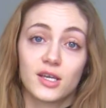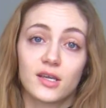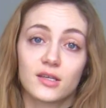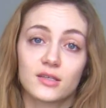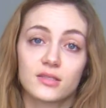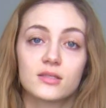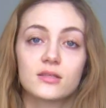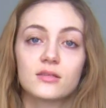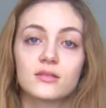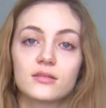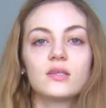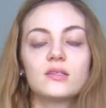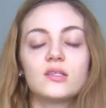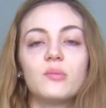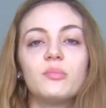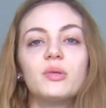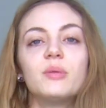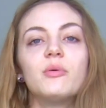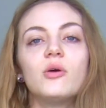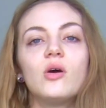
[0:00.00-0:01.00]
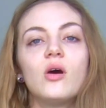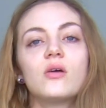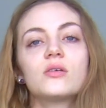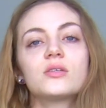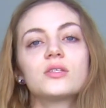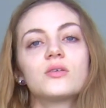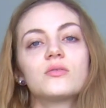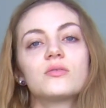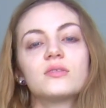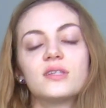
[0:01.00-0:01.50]
it. Some people
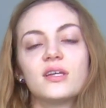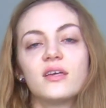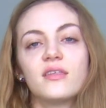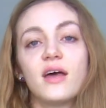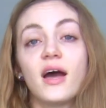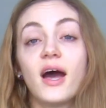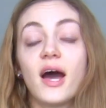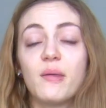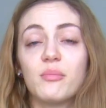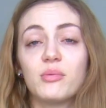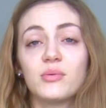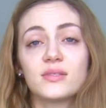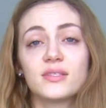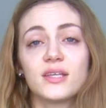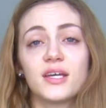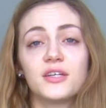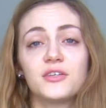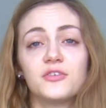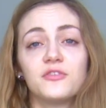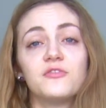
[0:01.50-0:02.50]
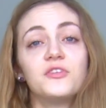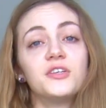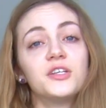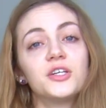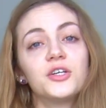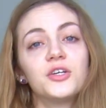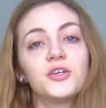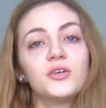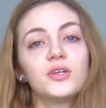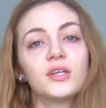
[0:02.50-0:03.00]
also say that apple cider
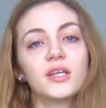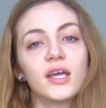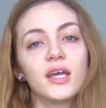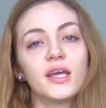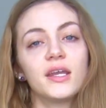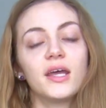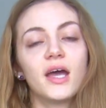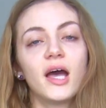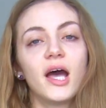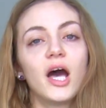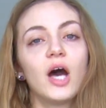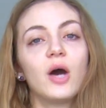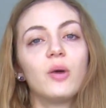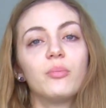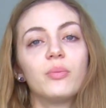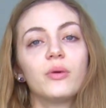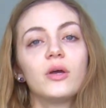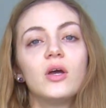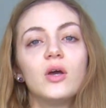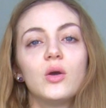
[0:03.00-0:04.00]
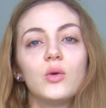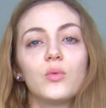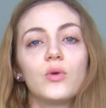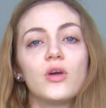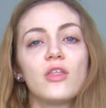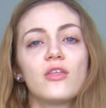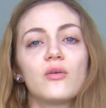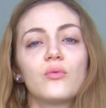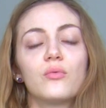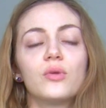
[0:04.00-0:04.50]
vinegar can help
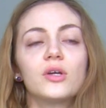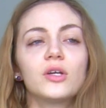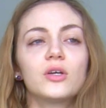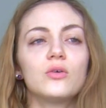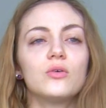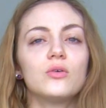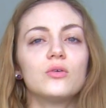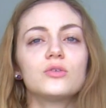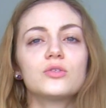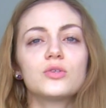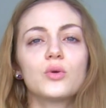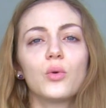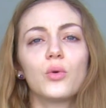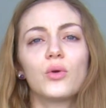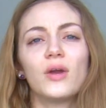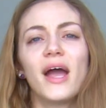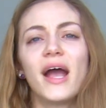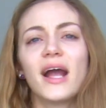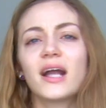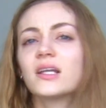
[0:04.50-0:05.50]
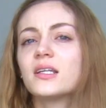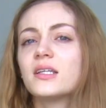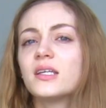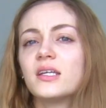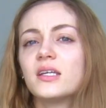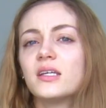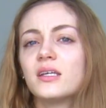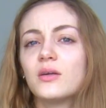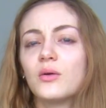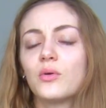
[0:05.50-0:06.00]
with wrinkles or
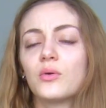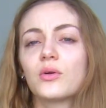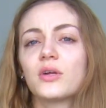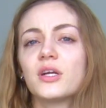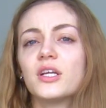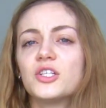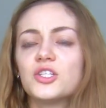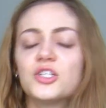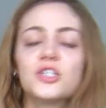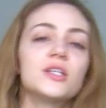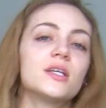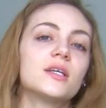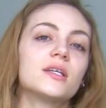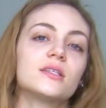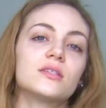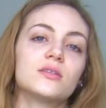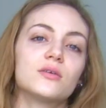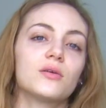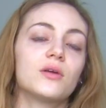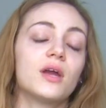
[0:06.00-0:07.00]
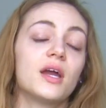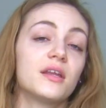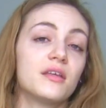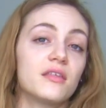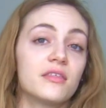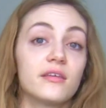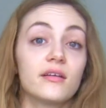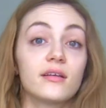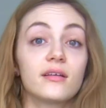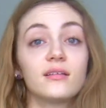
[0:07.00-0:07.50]
acne or itchiness or any
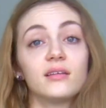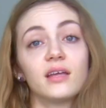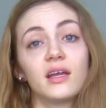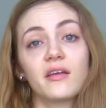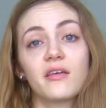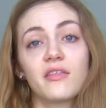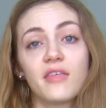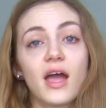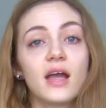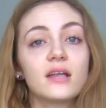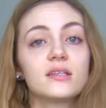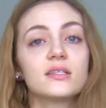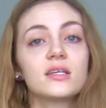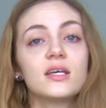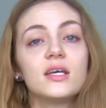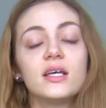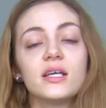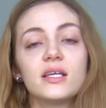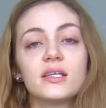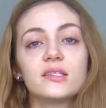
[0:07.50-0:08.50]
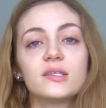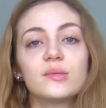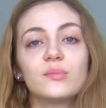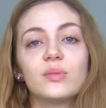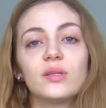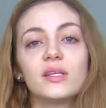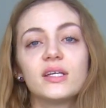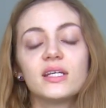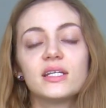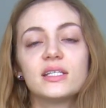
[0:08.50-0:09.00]
anything like that.
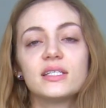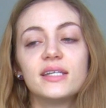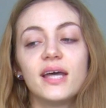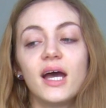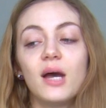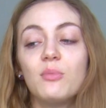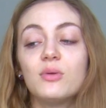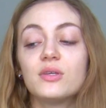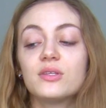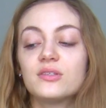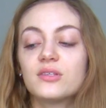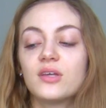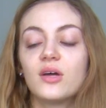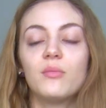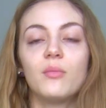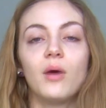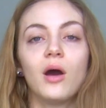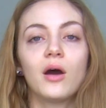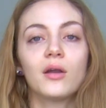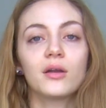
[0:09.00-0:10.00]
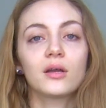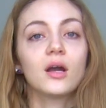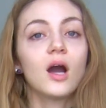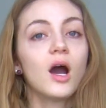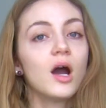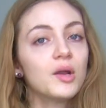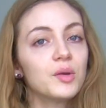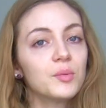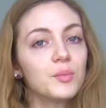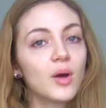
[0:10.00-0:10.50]
Simply dab some on a
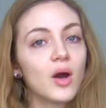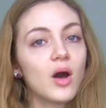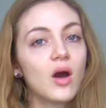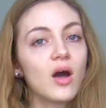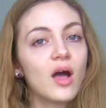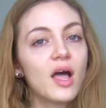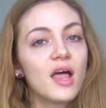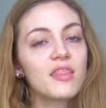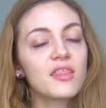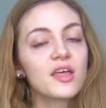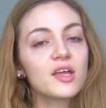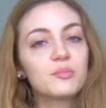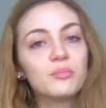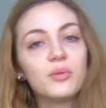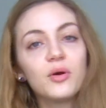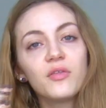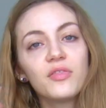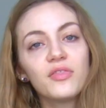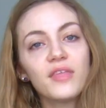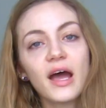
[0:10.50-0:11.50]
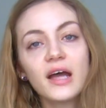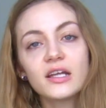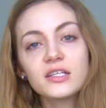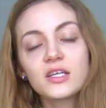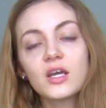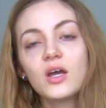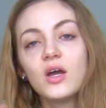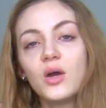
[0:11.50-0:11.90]
cotton ball and then put that